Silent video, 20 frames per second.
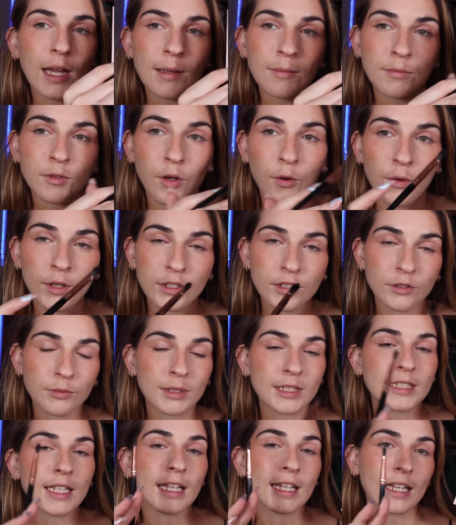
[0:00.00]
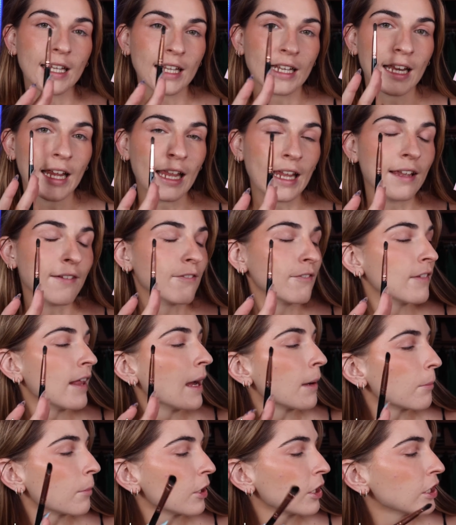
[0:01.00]
I'm going to be taking a
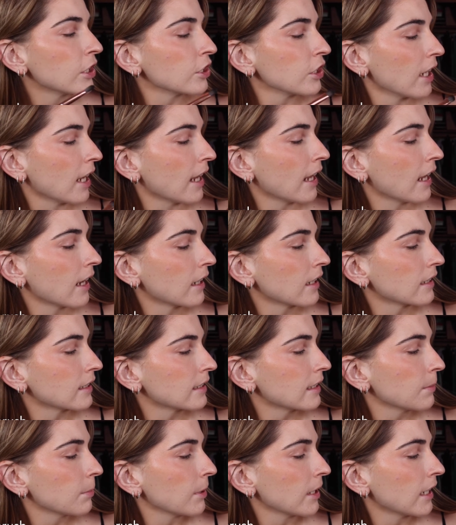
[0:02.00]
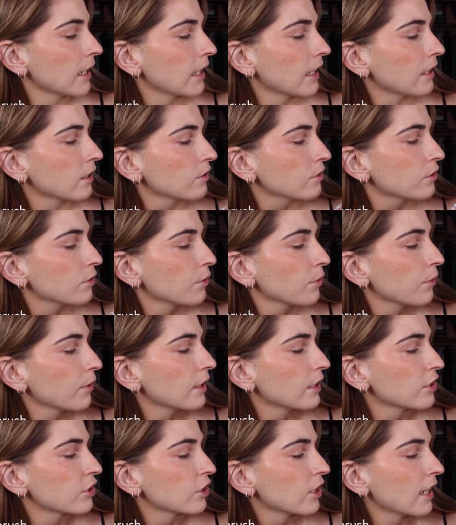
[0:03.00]
flat brush and dipping into
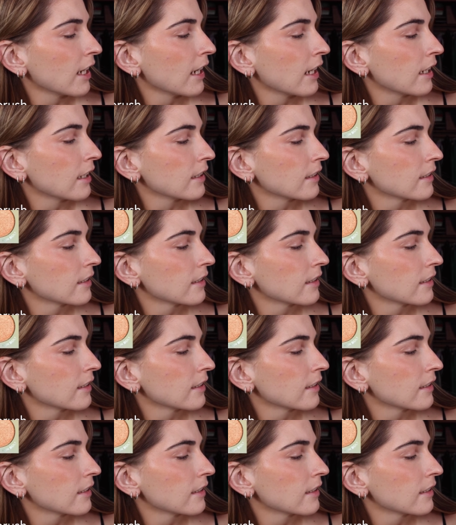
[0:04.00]
the shade